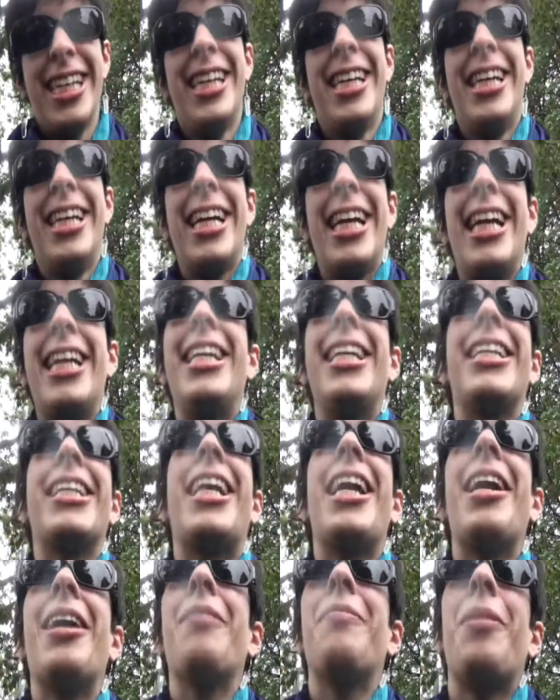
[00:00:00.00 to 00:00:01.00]
And he didn't
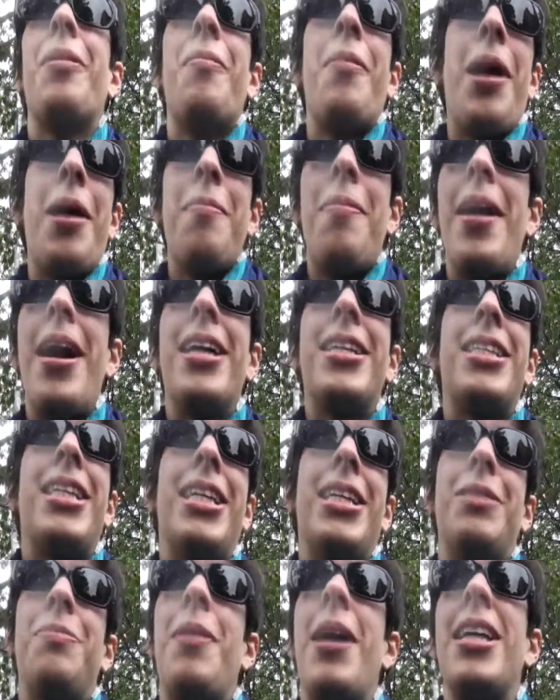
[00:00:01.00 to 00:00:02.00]
care about my past,
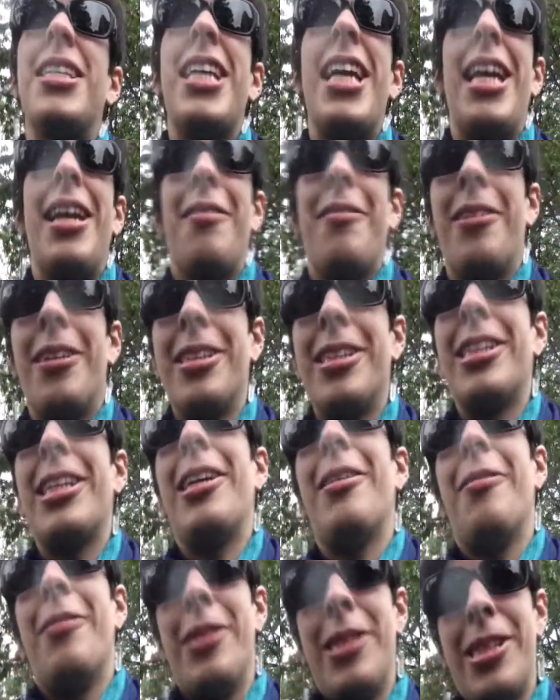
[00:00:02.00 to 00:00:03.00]
his past, anyone's.
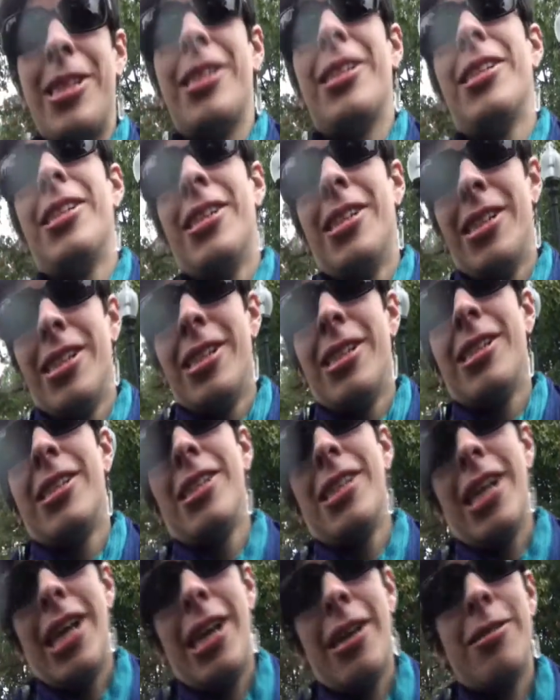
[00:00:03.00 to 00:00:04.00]
It was,
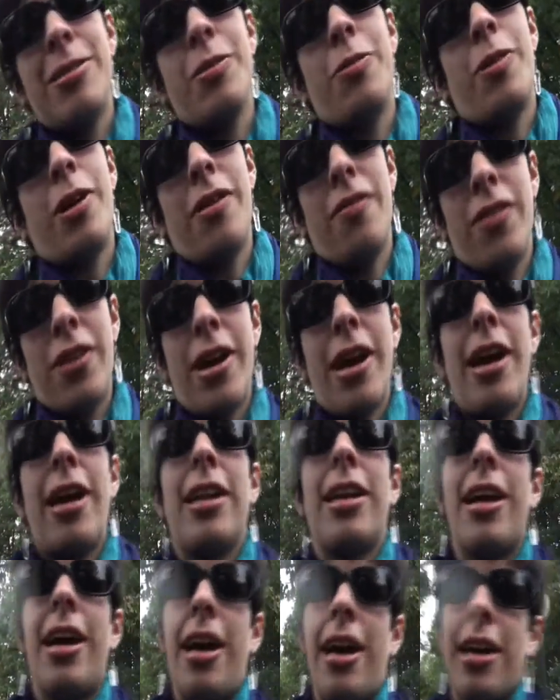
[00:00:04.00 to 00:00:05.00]
he's a one of a
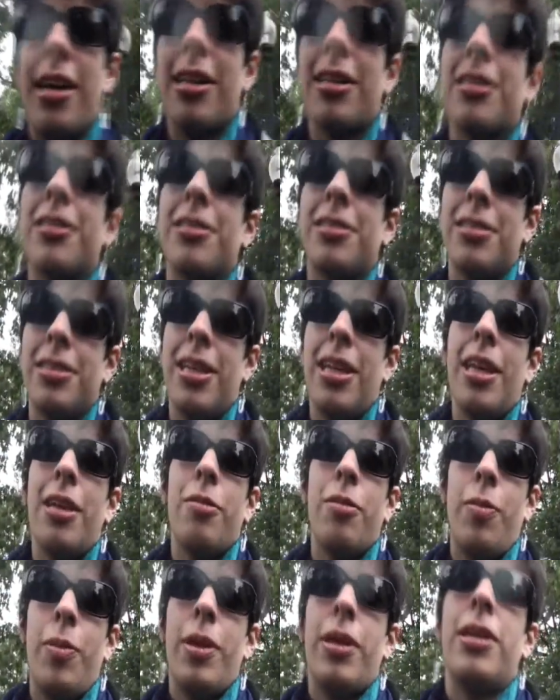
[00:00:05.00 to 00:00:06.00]
kind guy, and
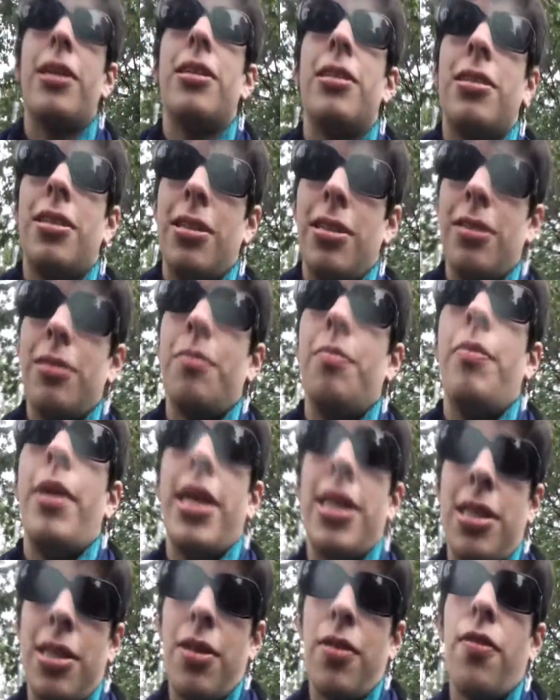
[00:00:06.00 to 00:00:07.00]
he will be
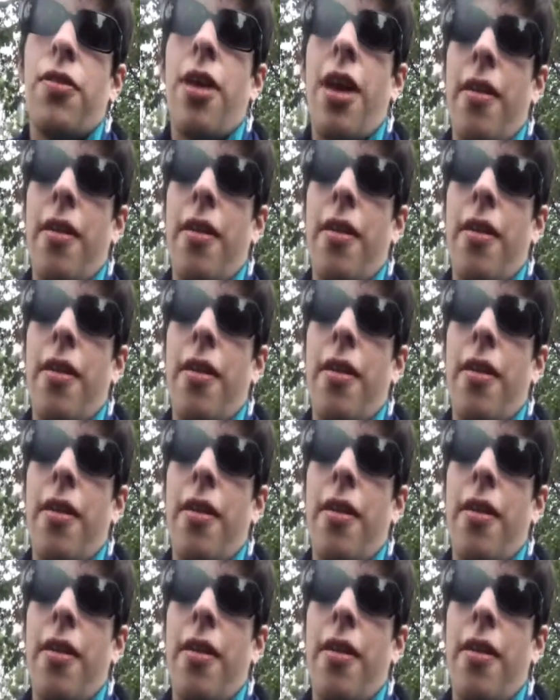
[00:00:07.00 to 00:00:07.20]
missed